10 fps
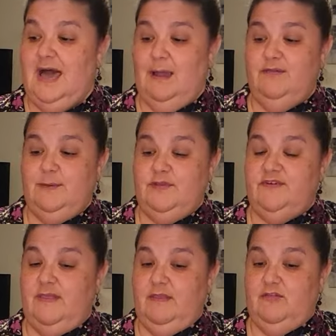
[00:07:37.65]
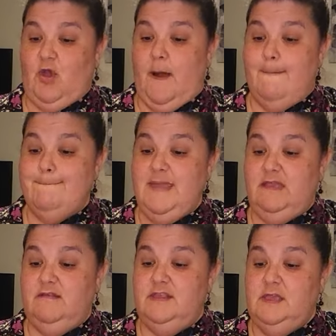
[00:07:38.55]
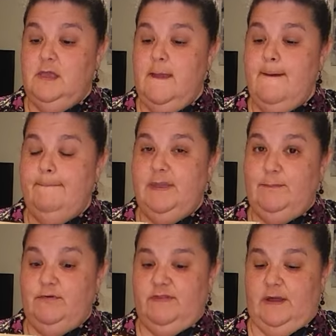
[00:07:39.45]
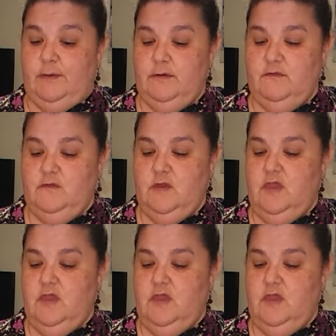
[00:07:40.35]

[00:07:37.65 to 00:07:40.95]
I was able to find these amazing paper flowers